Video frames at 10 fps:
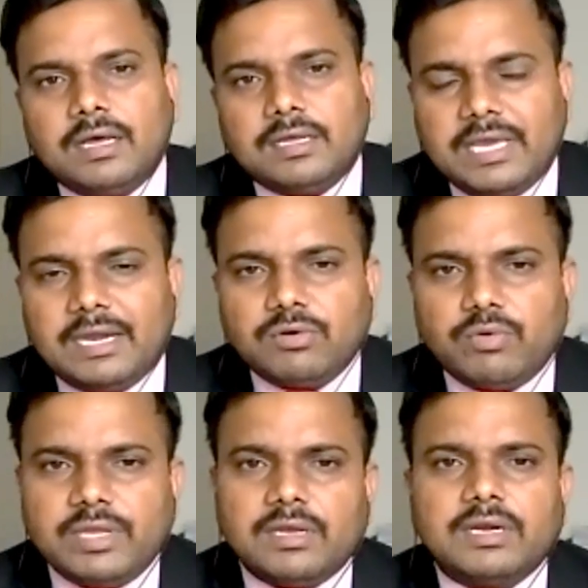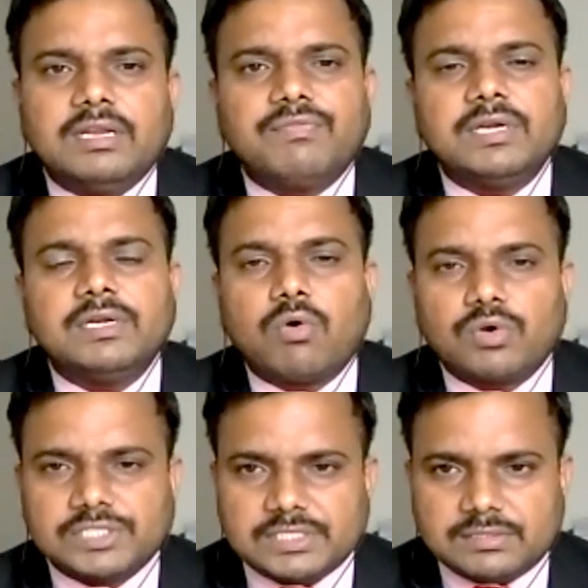they are doing different
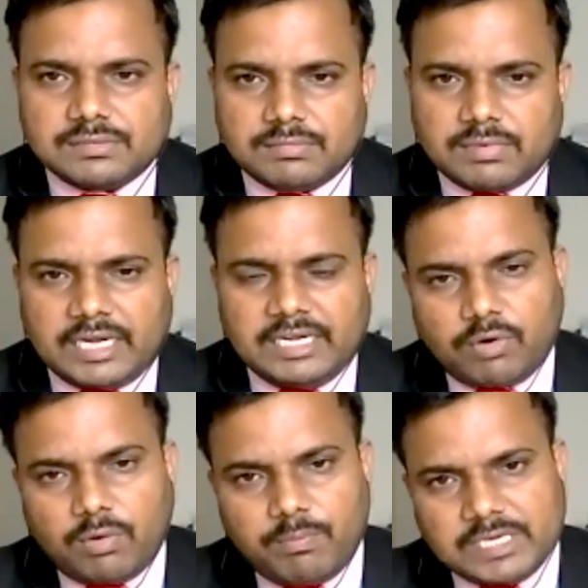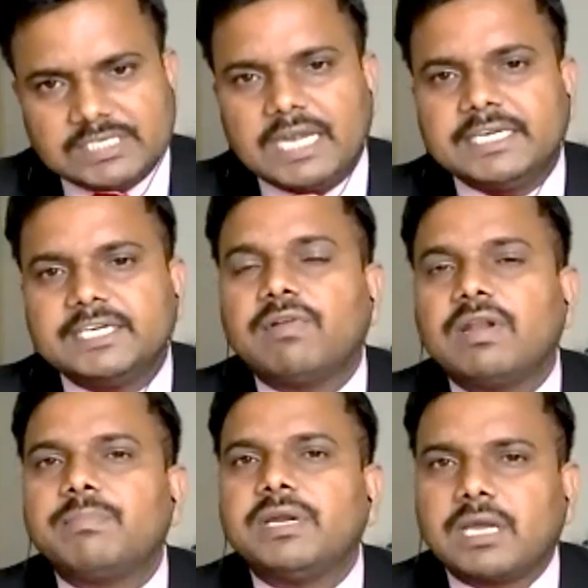courses, right from personality
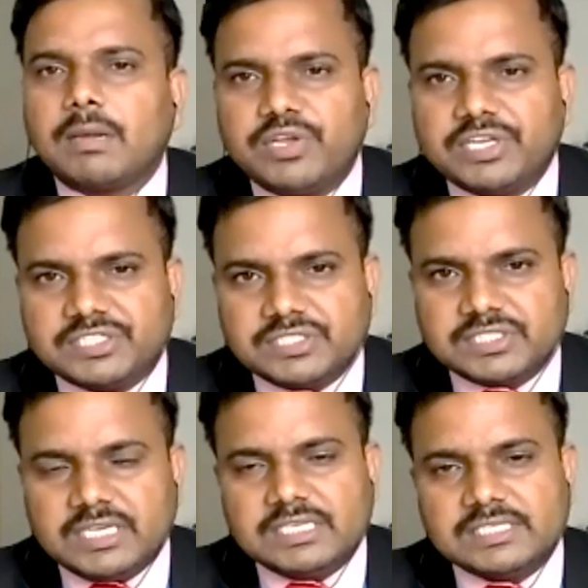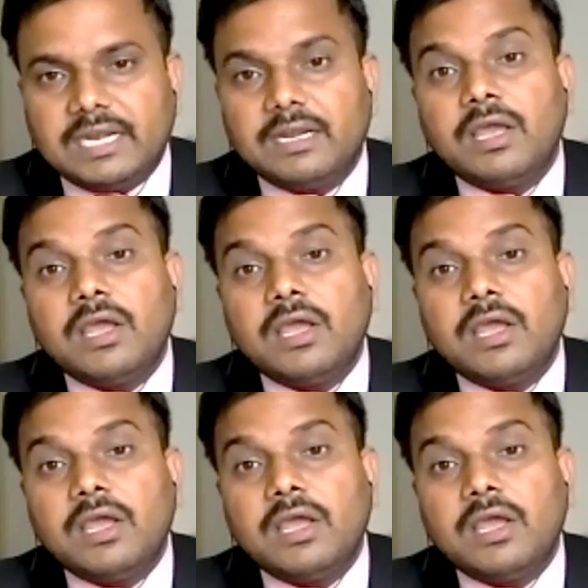development, communication skills, and